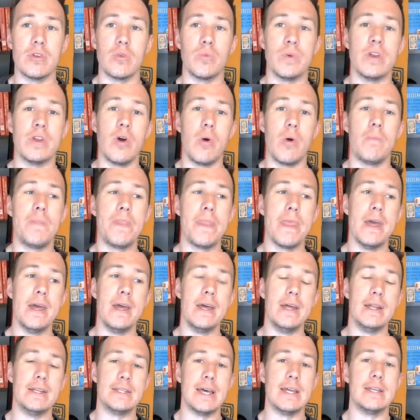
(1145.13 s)
We don't
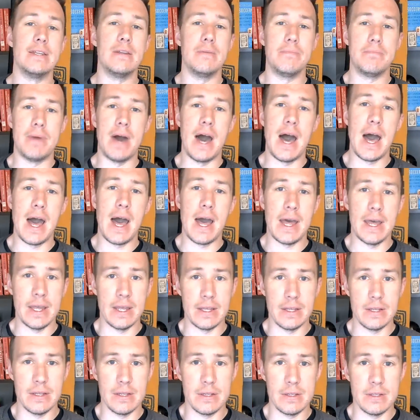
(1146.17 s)
tend to
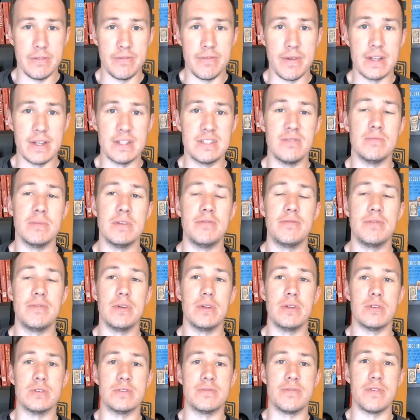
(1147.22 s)
buy defensive
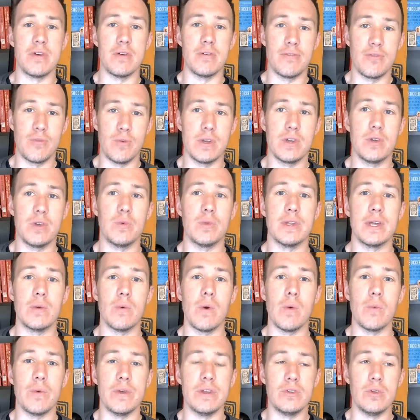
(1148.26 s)
midfielders very frequently, and
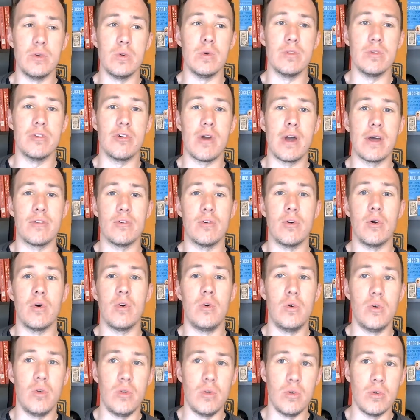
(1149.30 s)
when we do, they're either
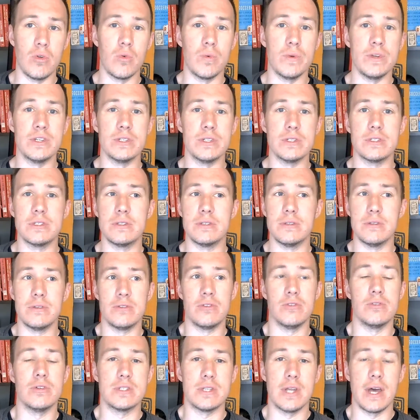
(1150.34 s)
old or
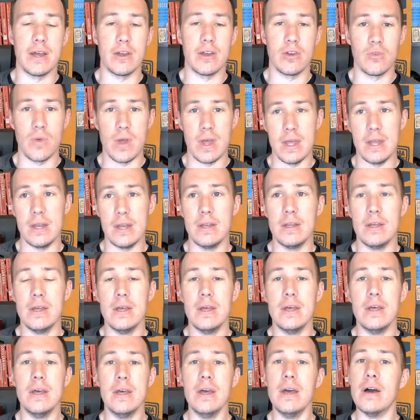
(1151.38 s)
they're just not great.
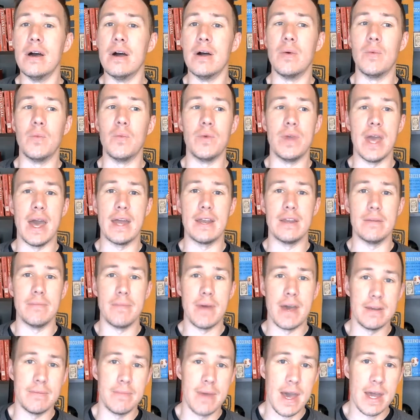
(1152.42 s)
We had
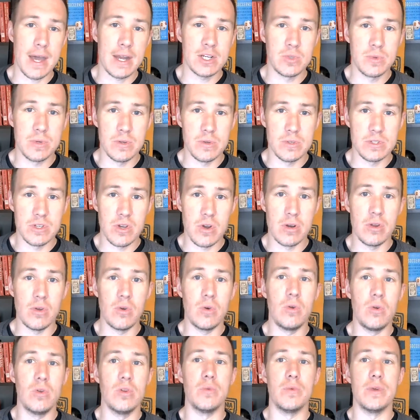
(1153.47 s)
Nemanja Matic when he was already
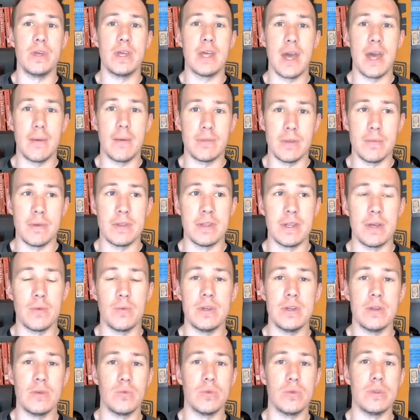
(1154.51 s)
old, and we kept him, and then we
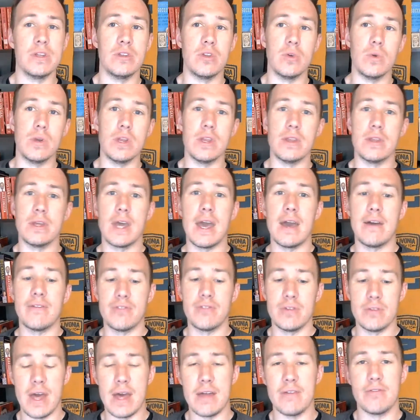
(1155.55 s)
didn't really do anything after
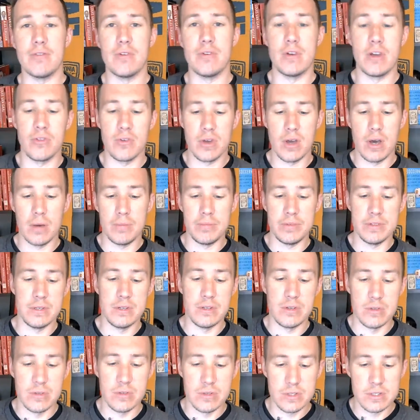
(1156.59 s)
that for another couple of
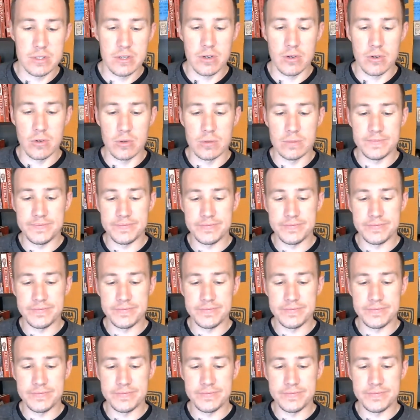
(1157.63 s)
years. So